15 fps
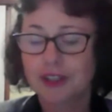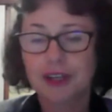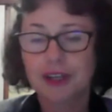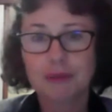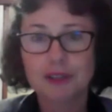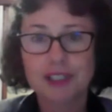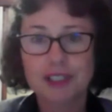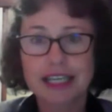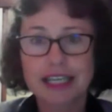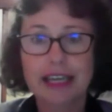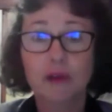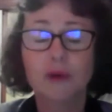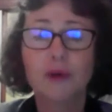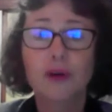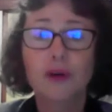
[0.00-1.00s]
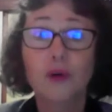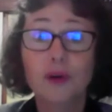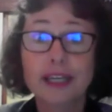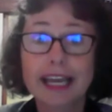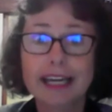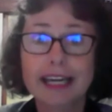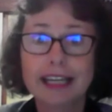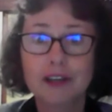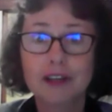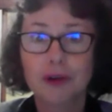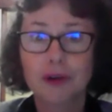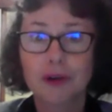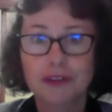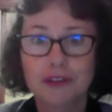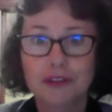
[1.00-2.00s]
I would say, or organic
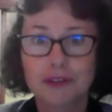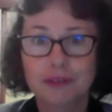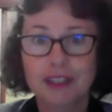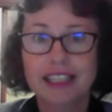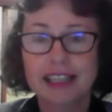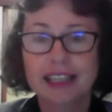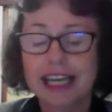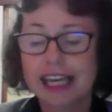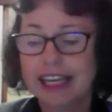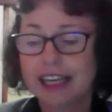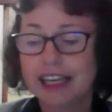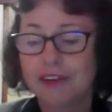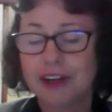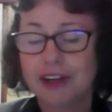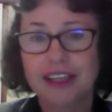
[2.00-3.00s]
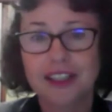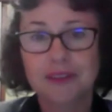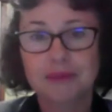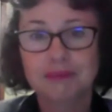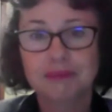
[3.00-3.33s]
growth in that area.